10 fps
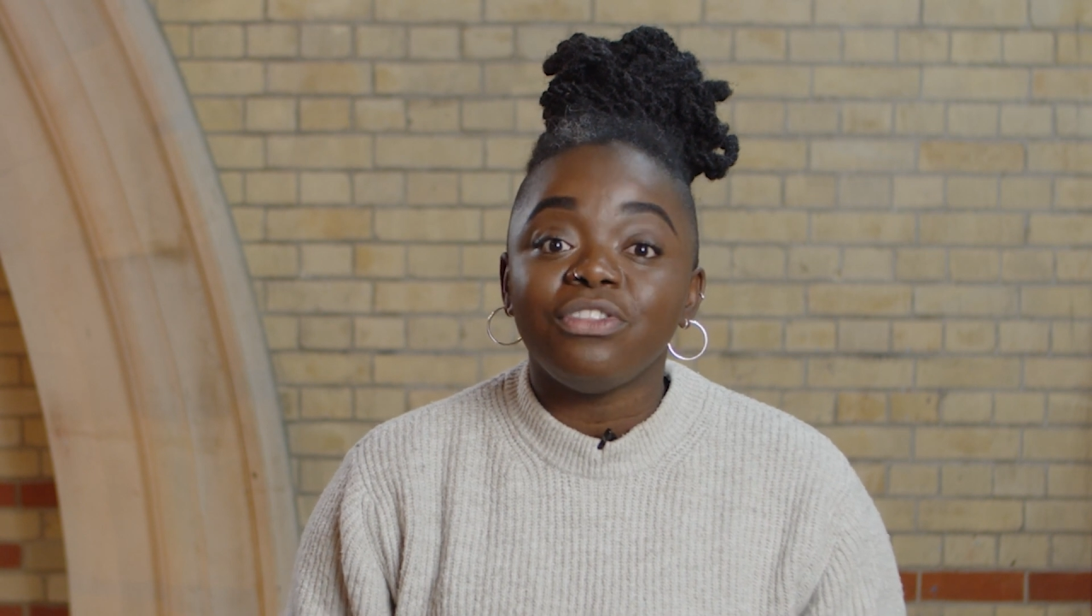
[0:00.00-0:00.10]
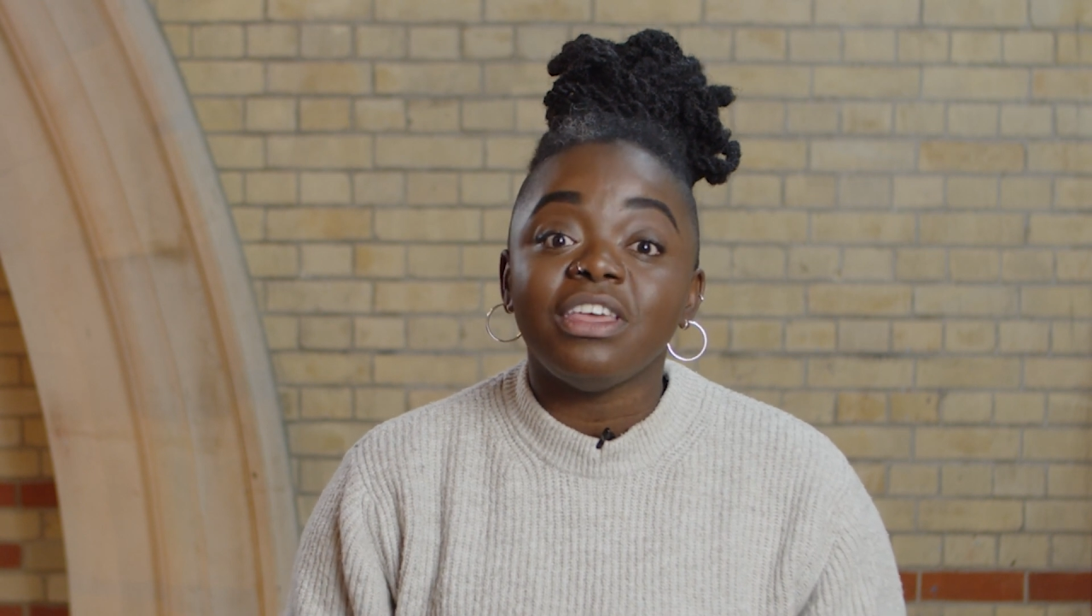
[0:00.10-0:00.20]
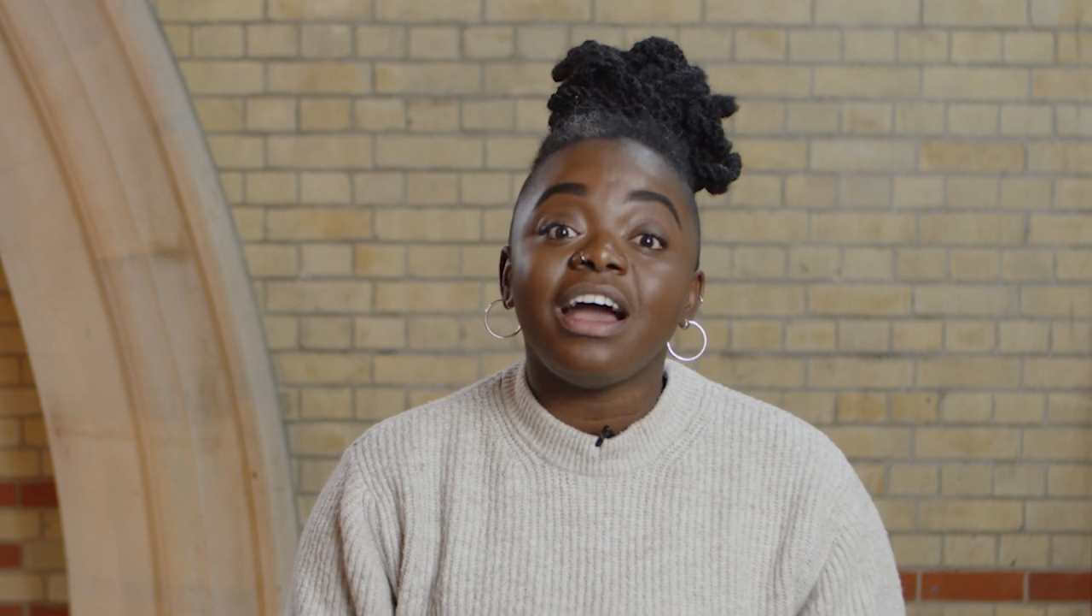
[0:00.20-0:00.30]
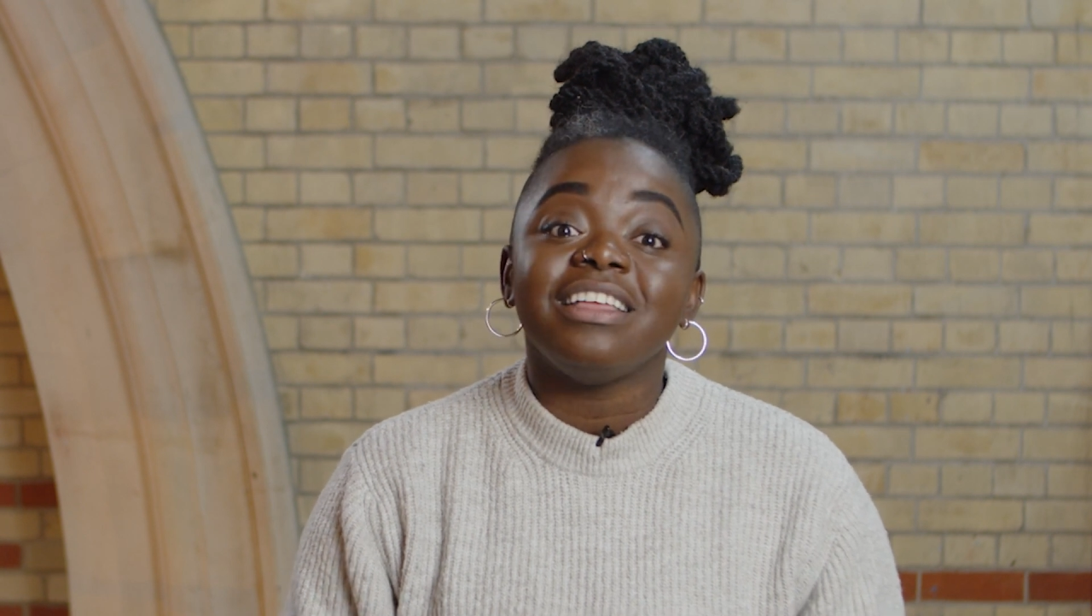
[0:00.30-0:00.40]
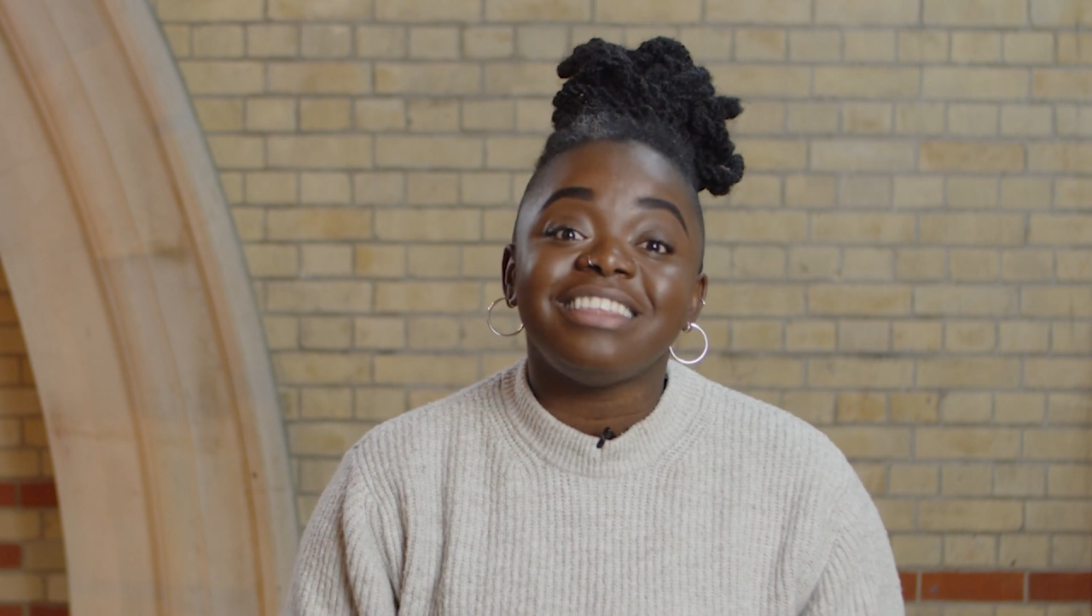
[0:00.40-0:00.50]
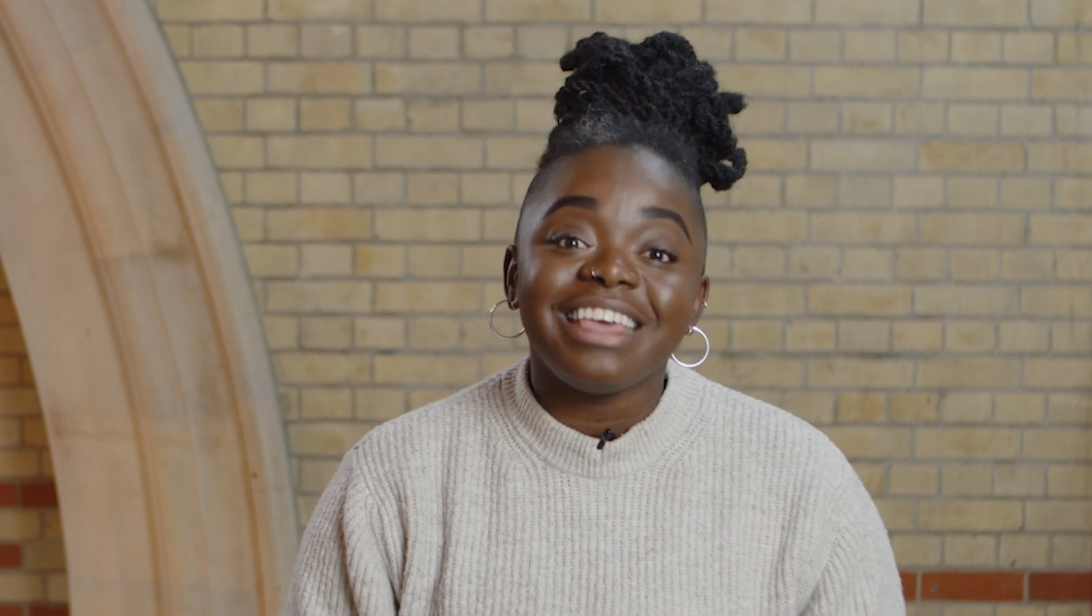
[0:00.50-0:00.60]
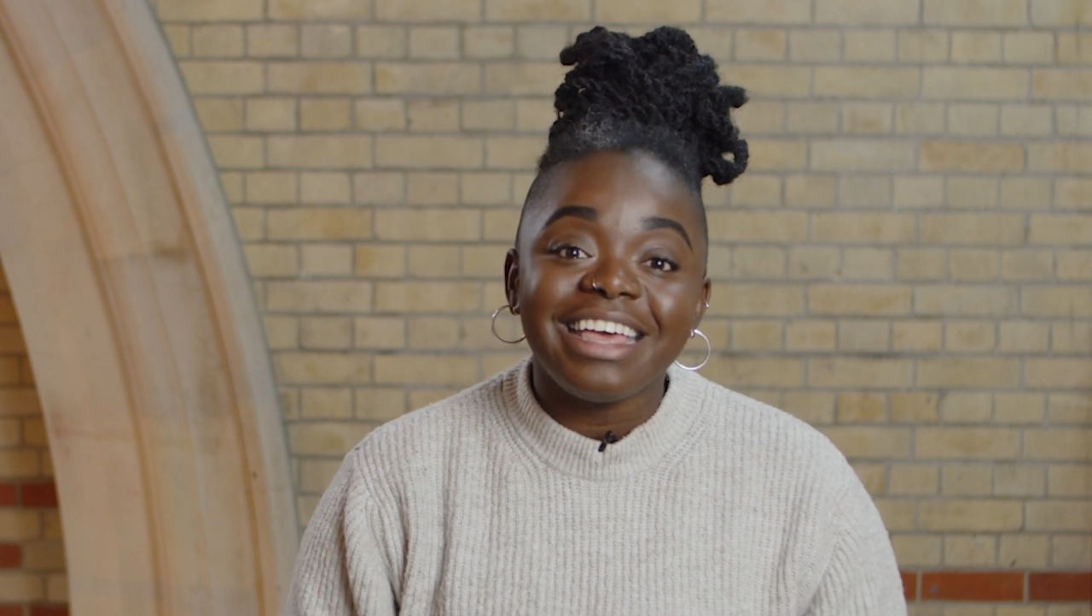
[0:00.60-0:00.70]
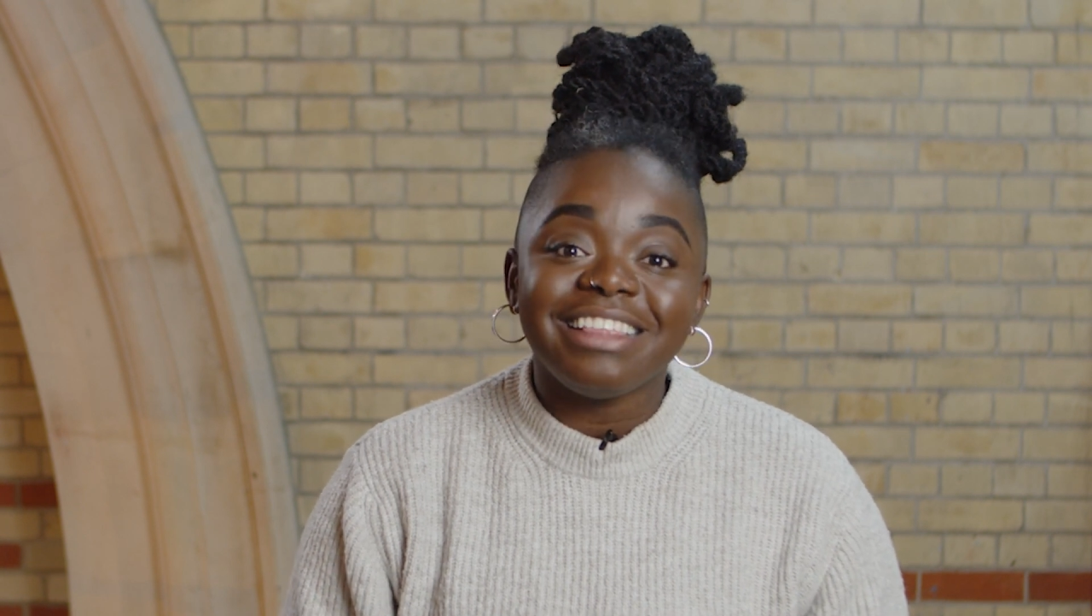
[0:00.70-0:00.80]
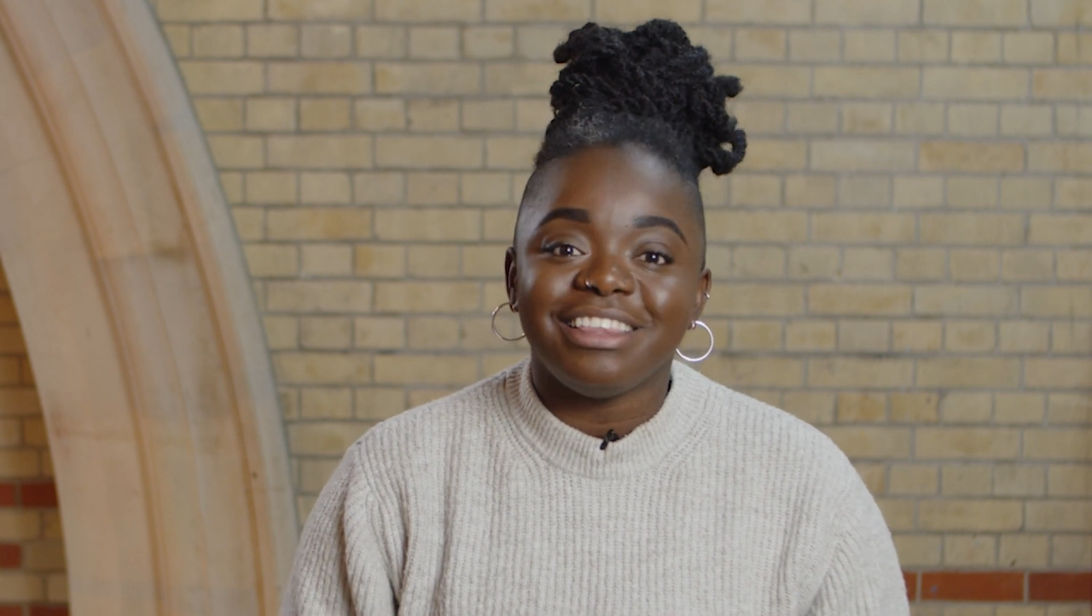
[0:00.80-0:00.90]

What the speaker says: on the ideas